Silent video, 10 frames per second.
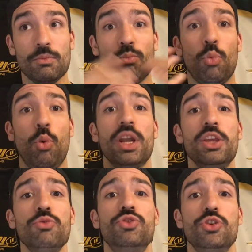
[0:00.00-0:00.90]
what do
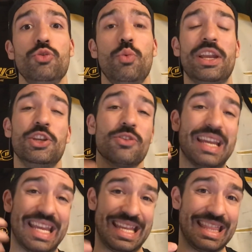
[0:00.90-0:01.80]
you do when you're
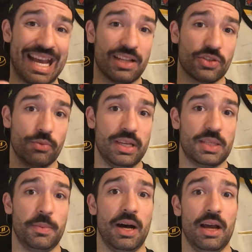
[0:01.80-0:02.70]
in that sweet
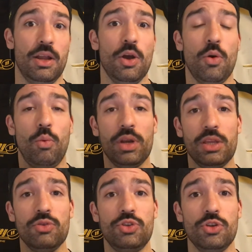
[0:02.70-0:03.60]
spot? What do
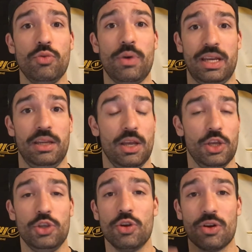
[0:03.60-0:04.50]
you do when
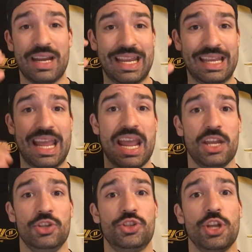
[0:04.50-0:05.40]
you're
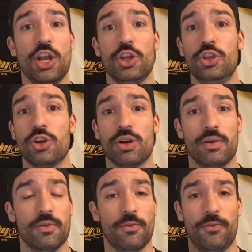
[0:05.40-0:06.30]
engaged,
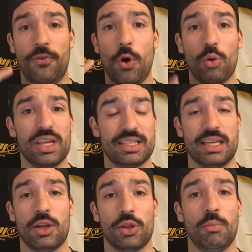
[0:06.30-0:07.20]
you're focused in
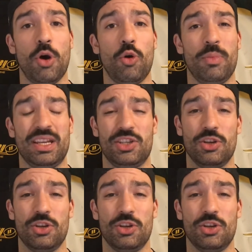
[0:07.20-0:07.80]
on the moment, you're